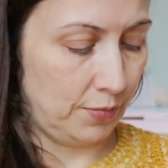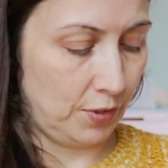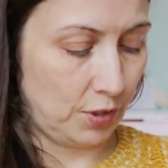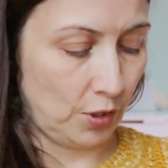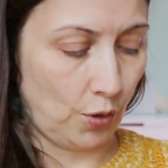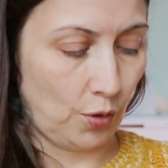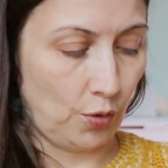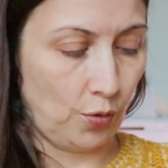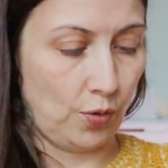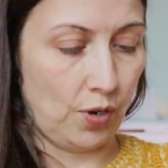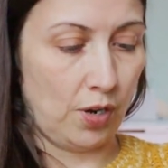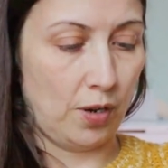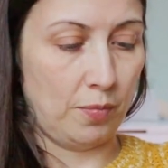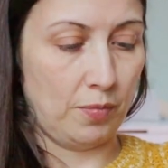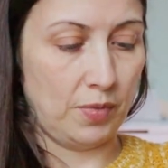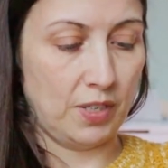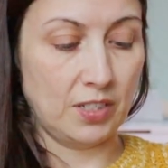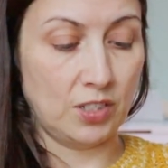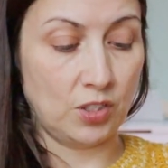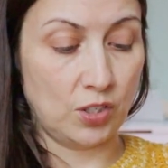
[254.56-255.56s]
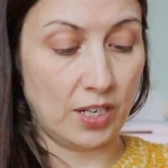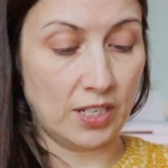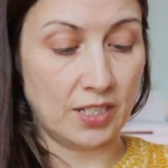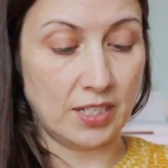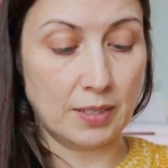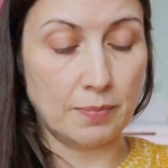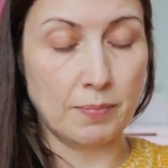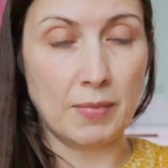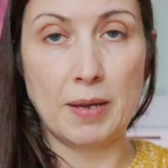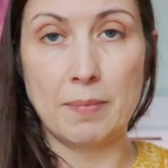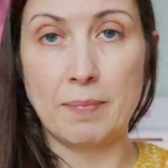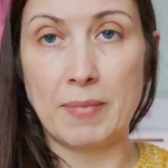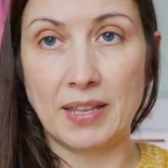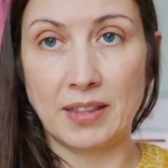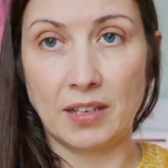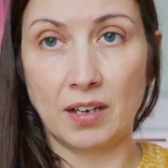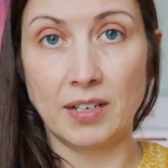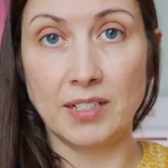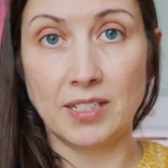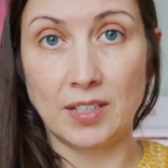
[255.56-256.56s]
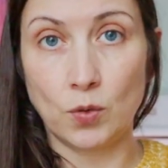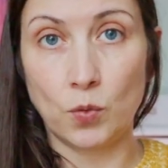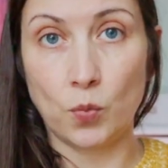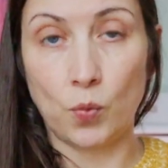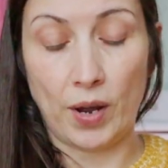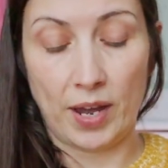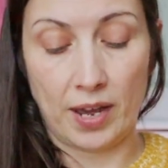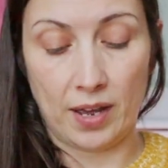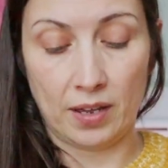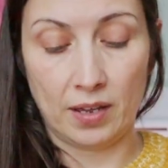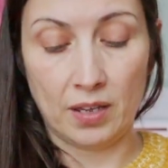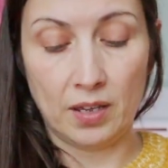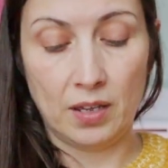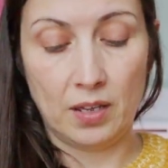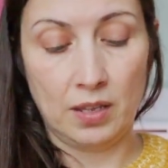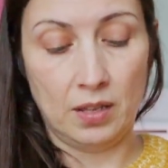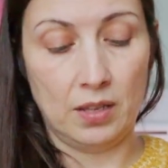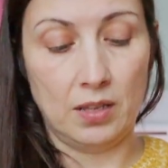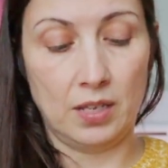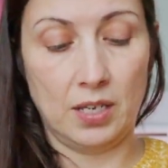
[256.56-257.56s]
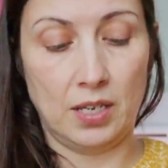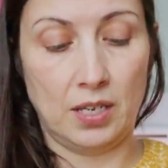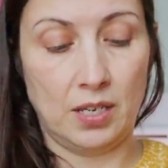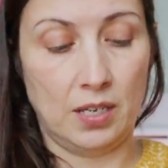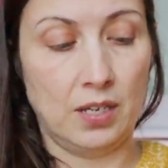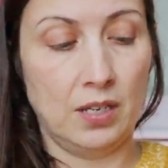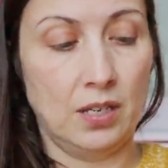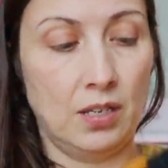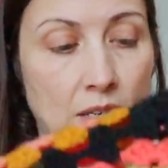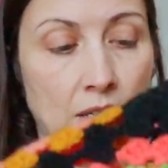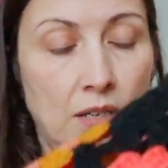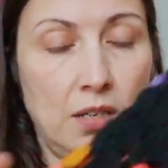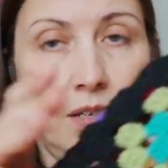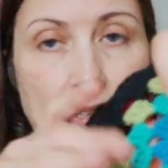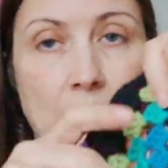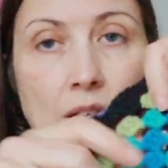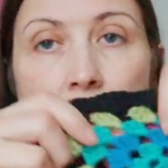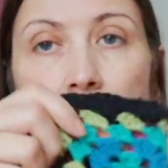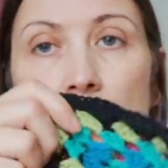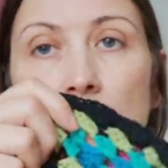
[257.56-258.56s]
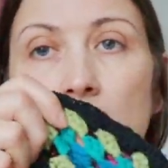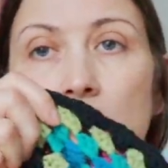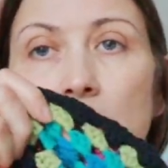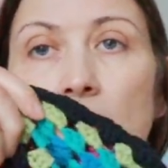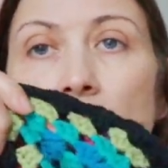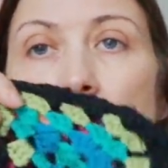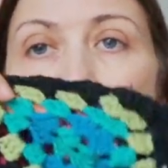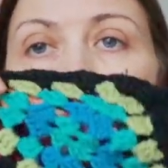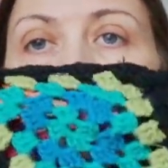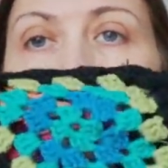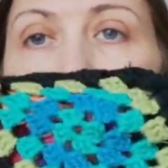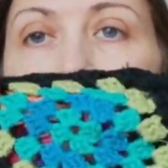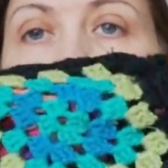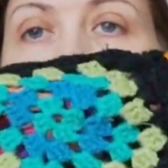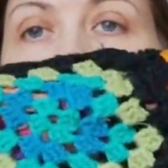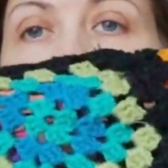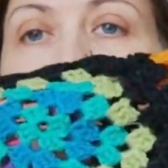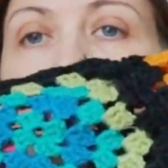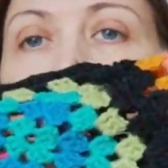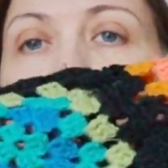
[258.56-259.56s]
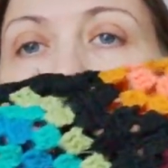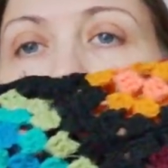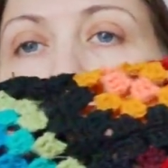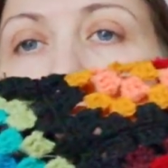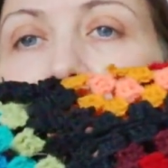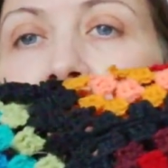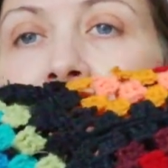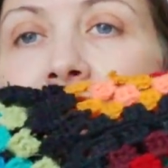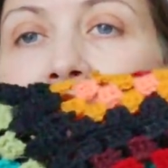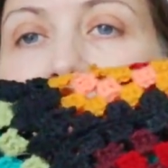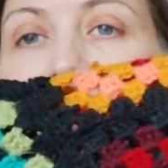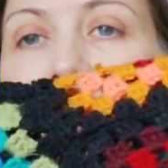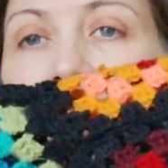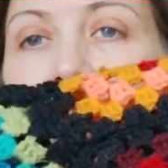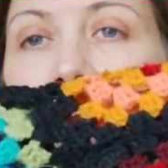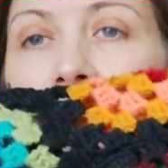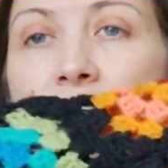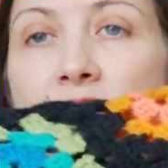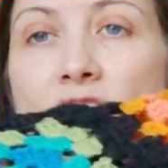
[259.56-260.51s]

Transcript: So it meant that I didn't wear the cardigan, and I've just basically, I